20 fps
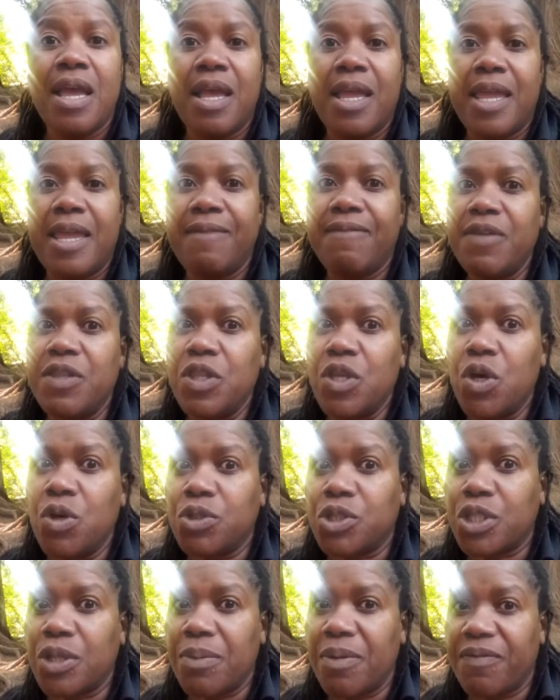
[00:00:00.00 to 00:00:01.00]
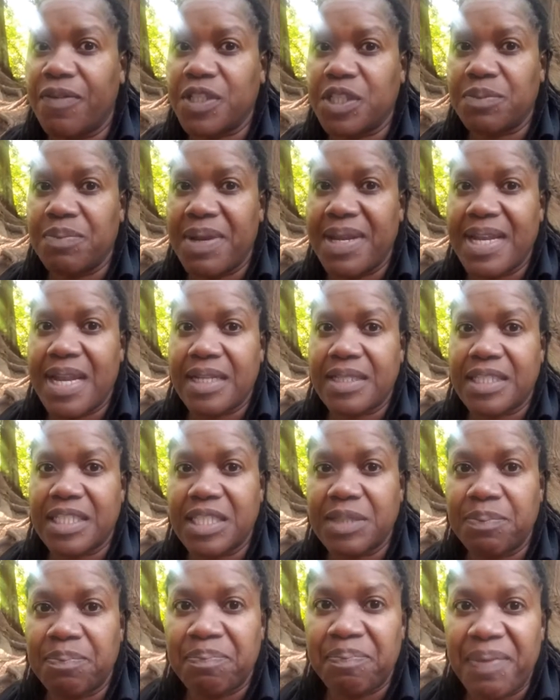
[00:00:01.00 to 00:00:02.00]
even though some of us may not
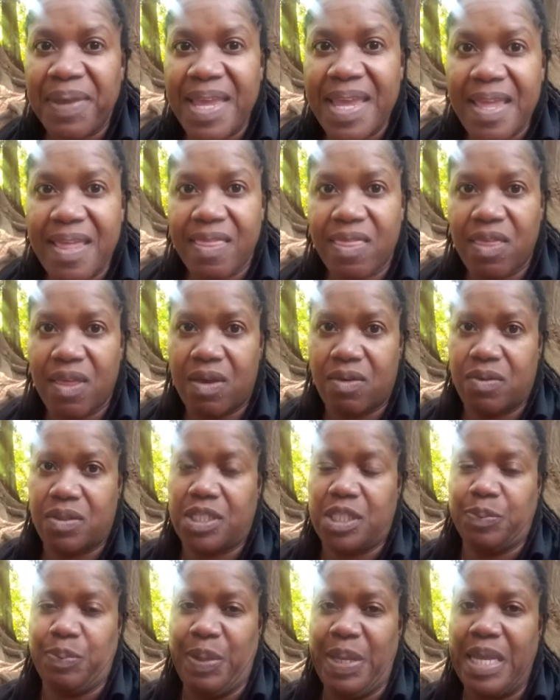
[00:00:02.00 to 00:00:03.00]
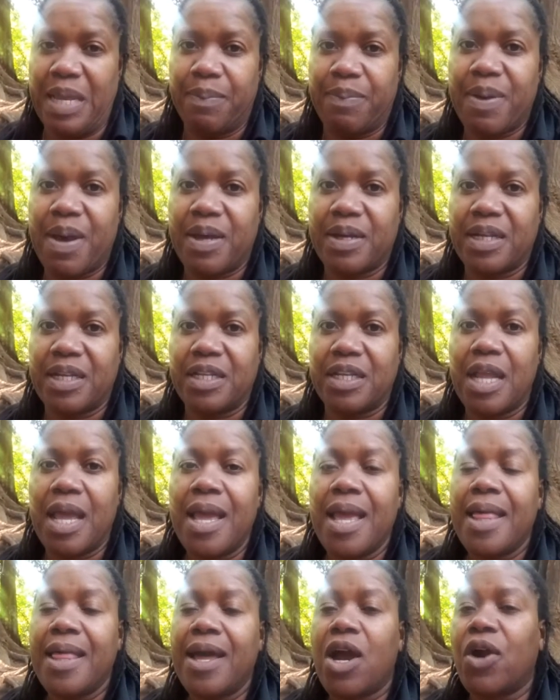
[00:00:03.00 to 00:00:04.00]
speak about it,
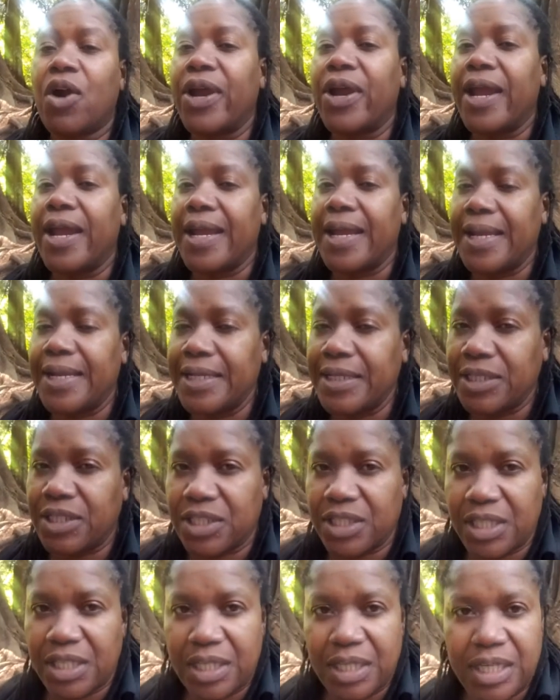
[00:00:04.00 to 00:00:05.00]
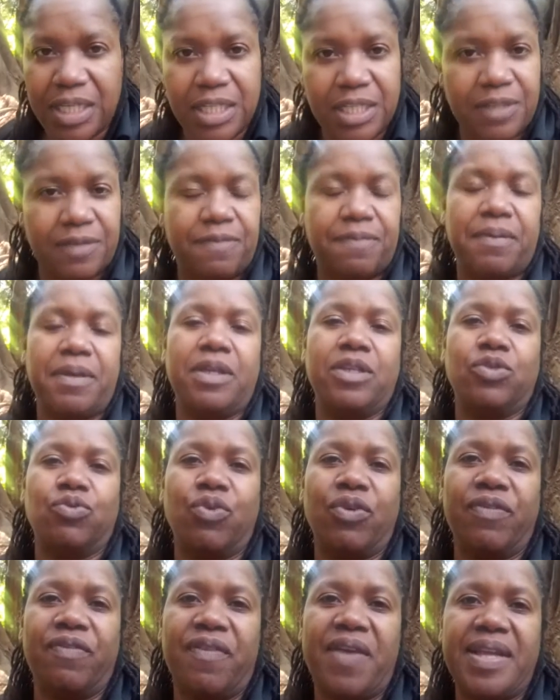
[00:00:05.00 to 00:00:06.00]
our energy is
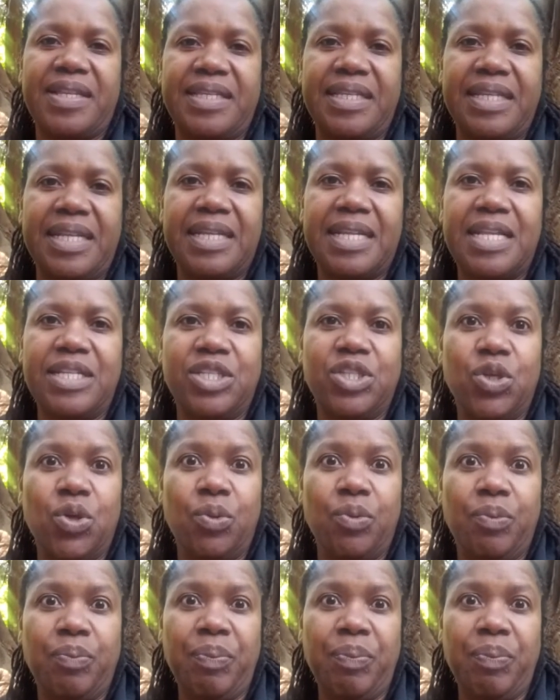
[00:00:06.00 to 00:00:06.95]
reflecting it. And so